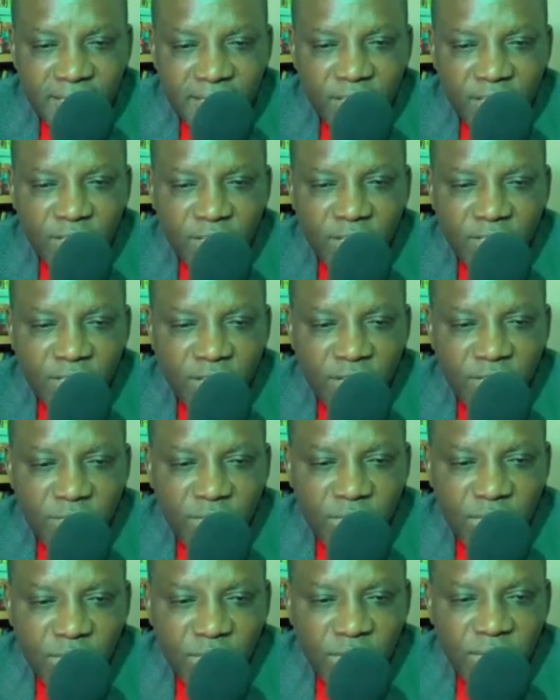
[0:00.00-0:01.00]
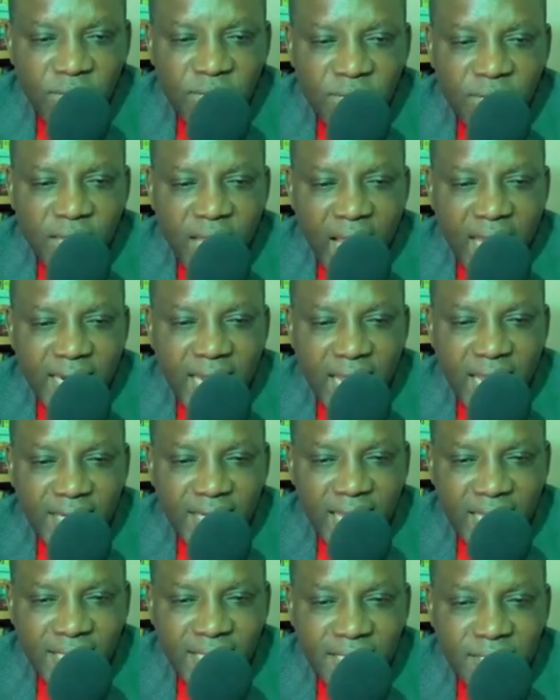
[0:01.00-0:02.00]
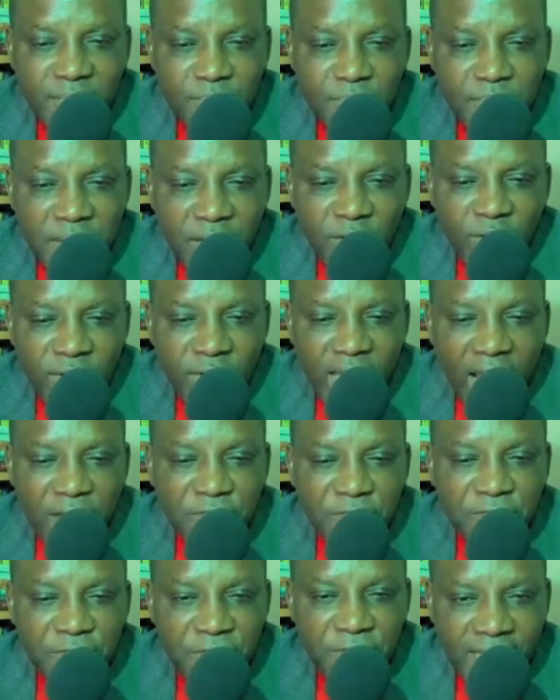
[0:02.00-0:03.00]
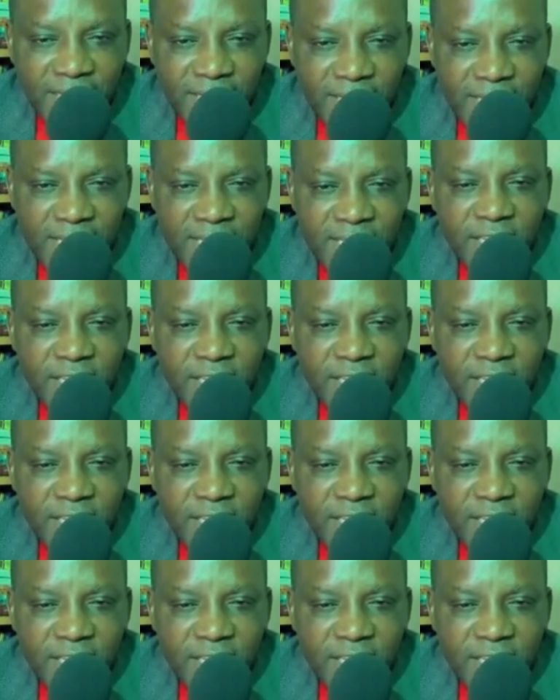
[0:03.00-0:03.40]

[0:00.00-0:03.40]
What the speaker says: your subscription, and that depends on how fast